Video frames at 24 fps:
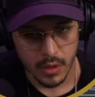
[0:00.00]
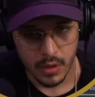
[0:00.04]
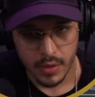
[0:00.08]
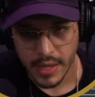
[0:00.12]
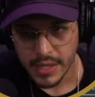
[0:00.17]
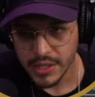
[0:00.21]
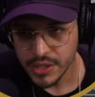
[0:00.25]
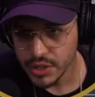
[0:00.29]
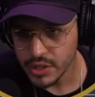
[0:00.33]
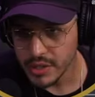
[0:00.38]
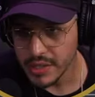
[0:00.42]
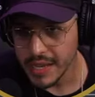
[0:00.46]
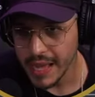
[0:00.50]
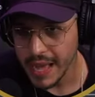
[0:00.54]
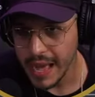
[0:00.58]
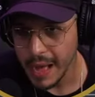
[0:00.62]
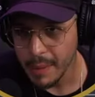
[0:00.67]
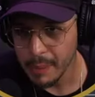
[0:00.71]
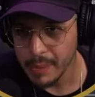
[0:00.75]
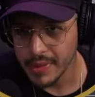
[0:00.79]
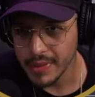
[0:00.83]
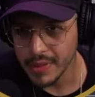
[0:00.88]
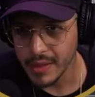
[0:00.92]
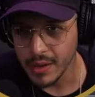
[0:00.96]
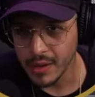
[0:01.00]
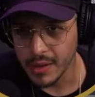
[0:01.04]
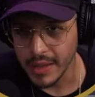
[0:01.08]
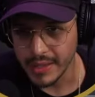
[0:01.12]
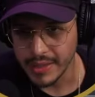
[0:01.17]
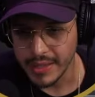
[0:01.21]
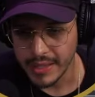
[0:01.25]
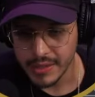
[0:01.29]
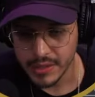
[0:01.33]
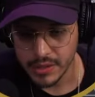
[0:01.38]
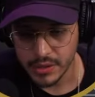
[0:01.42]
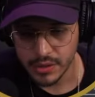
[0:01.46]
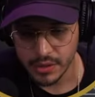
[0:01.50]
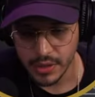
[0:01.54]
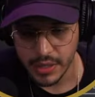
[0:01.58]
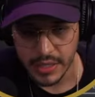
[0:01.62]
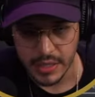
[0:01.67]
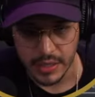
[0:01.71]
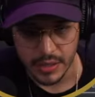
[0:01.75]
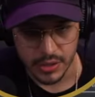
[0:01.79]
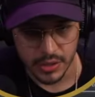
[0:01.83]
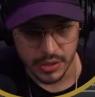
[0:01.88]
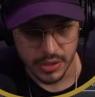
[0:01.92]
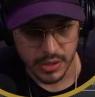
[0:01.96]
That shouldn't happen though. Like, that's
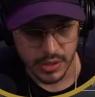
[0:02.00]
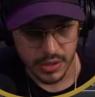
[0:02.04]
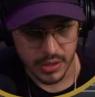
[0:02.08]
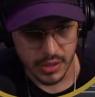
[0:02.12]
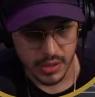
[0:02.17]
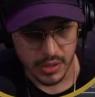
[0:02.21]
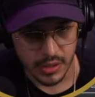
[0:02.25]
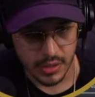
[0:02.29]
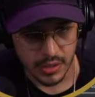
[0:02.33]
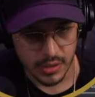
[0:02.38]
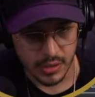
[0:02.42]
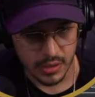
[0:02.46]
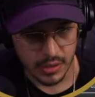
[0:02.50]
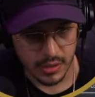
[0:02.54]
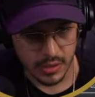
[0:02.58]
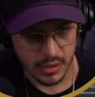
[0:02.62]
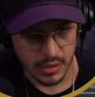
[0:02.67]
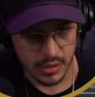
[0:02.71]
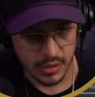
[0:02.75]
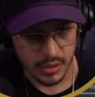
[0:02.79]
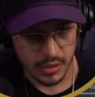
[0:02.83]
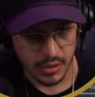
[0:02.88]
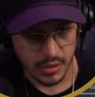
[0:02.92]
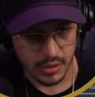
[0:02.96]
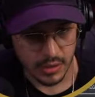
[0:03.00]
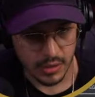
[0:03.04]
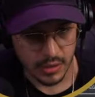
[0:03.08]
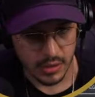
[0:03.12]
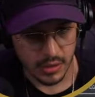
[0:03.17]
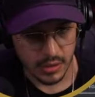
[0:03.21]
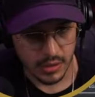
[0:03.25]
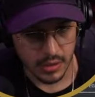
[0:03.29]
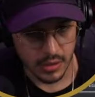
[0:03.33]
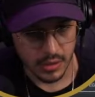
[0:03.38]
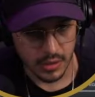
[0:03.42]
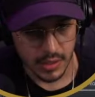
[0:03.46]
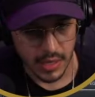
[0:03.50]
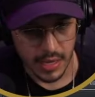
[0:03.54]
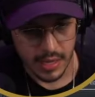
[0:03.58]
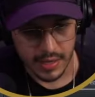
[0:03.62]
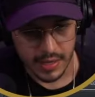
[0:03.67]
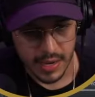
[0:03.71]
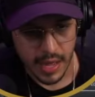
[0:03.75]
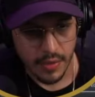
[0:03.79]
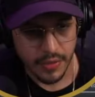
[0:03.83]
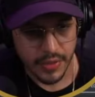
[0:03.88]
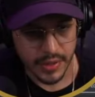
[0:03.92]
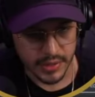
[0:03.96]
strange. Yeah,
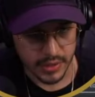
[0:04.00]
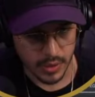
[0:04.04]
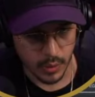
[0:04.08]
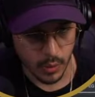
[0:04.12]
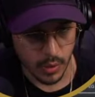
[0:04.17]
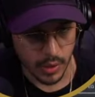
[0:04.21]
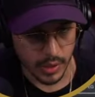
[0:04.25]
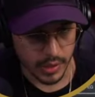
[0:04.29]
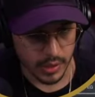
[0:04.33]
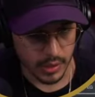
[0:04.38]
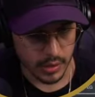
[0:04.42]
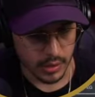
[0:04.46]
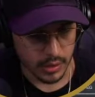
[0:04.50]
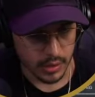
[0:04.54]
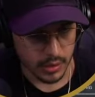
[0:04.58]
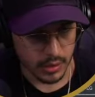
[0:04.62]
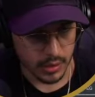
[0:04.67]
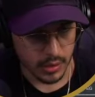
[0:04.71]
now things are working.